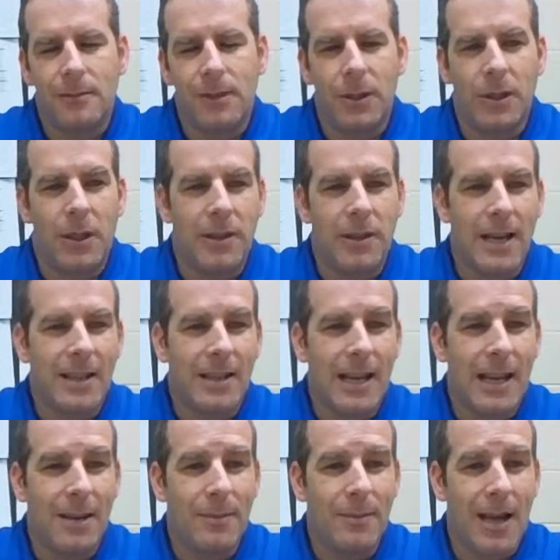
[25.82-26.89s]
do you know that
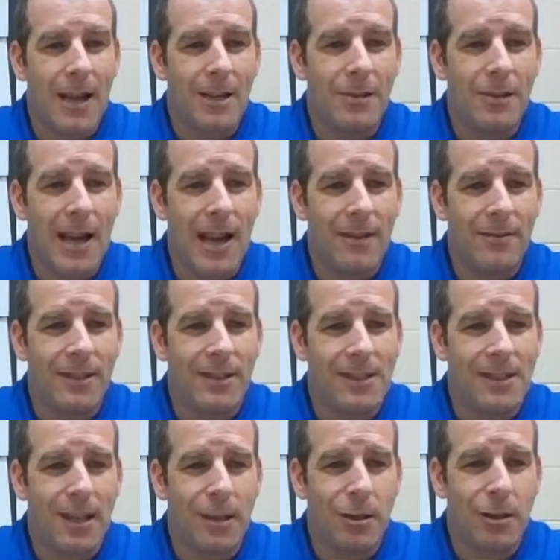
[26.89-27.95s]
game that you have,
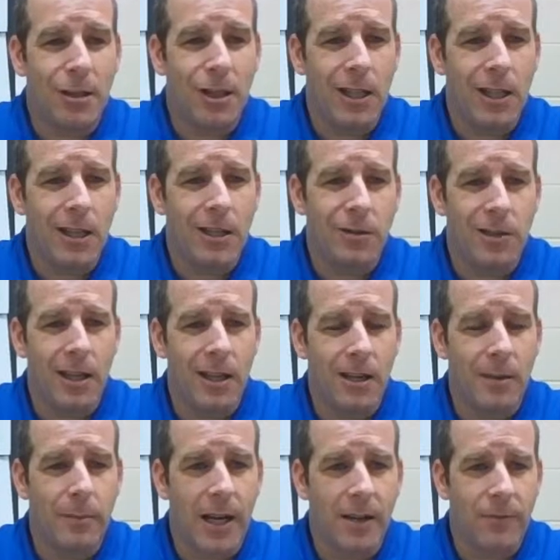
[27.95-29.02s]
let's say, a cookie and you
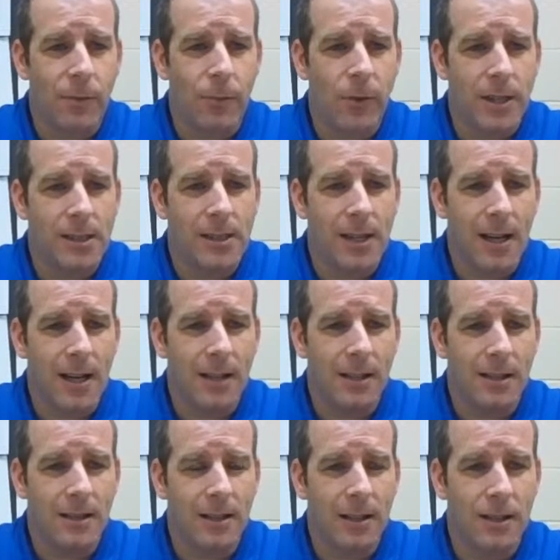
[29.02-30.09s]
take a bite from one side
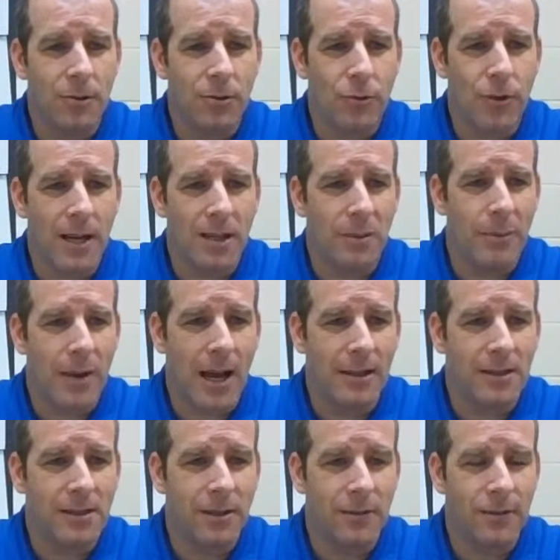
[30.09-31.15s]
and then you try to
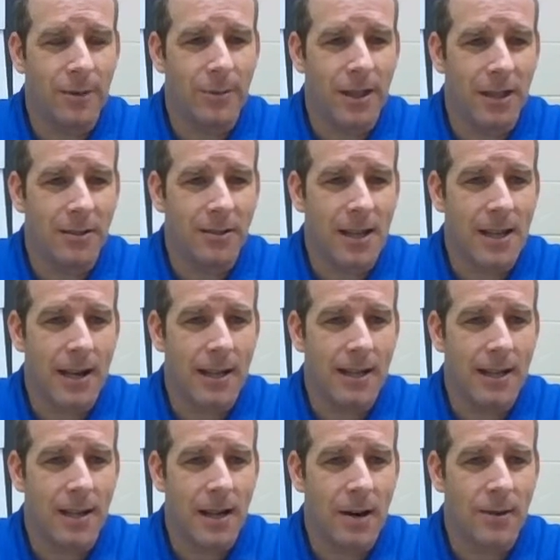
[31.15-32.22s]
balance it from the other
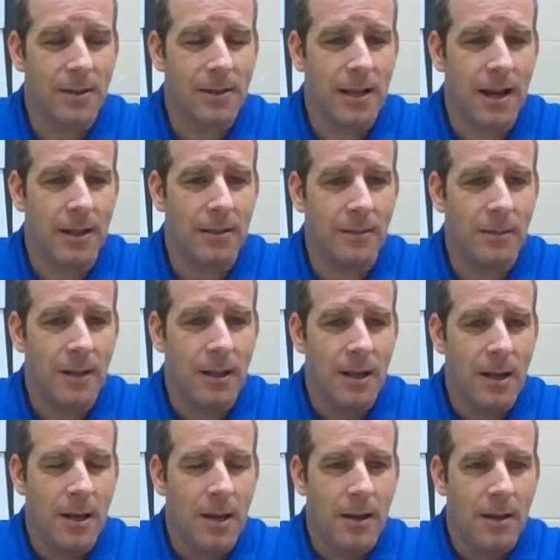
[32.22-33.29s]
side, and now it's not
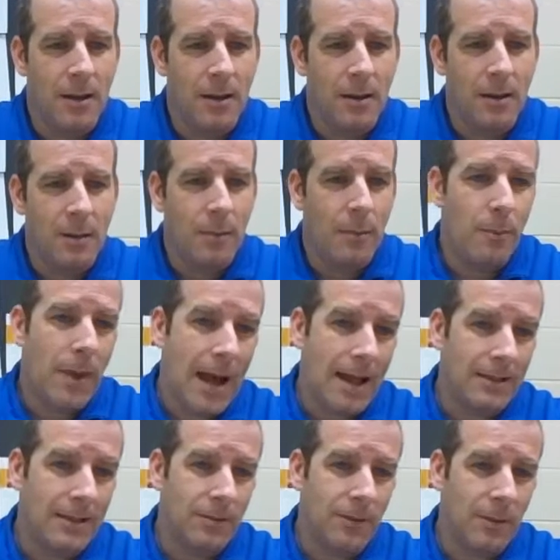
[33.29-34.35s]

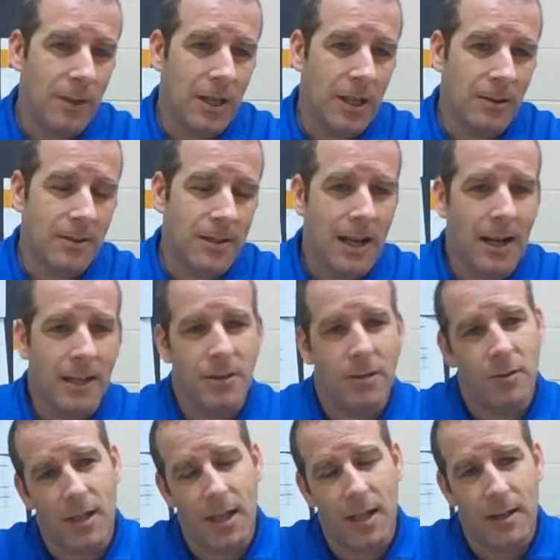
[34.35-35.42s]
balanced from the other side?
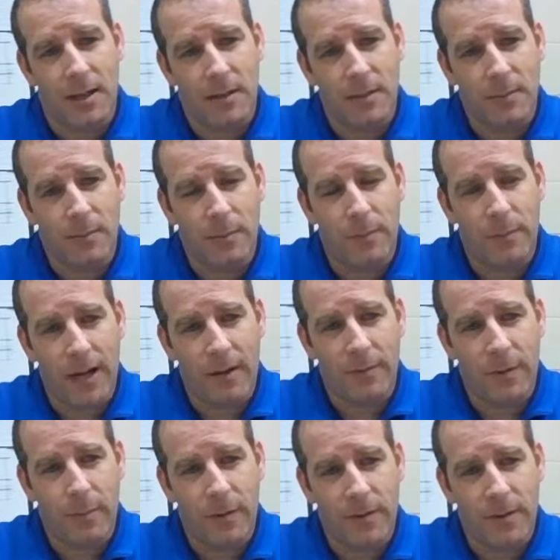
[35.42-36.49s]
You take another bite
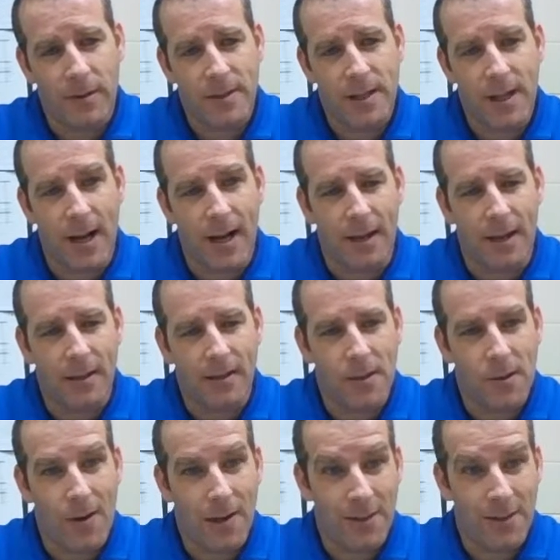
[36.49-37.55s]
from the first side, and
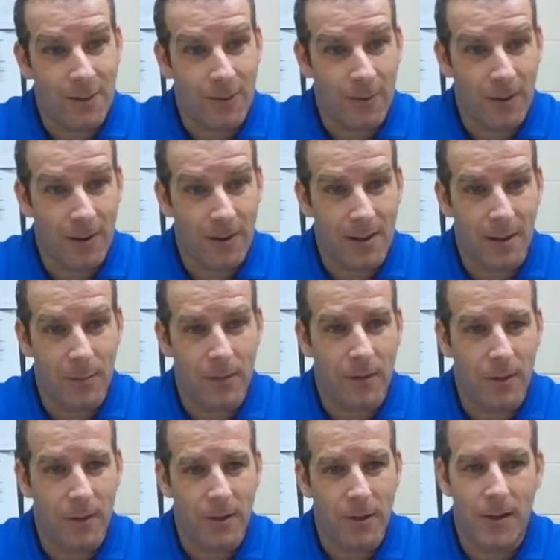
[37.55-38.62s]
so on and so forth, and
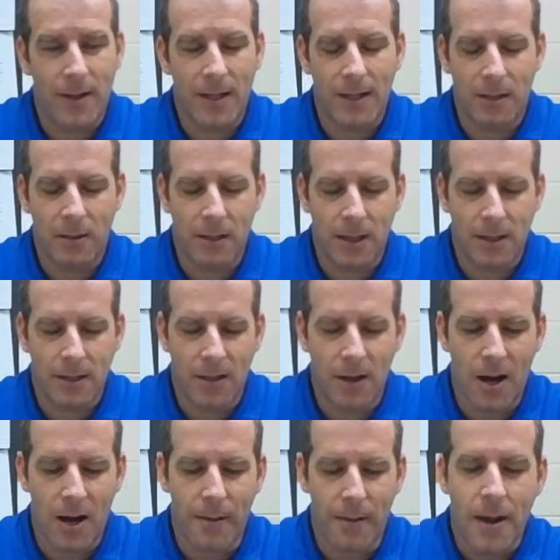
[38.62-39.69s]
before you know it, the cookie is
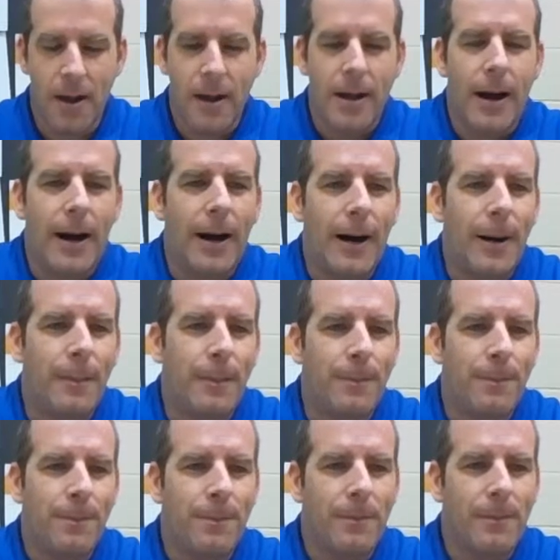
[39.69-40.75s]
gone. Um,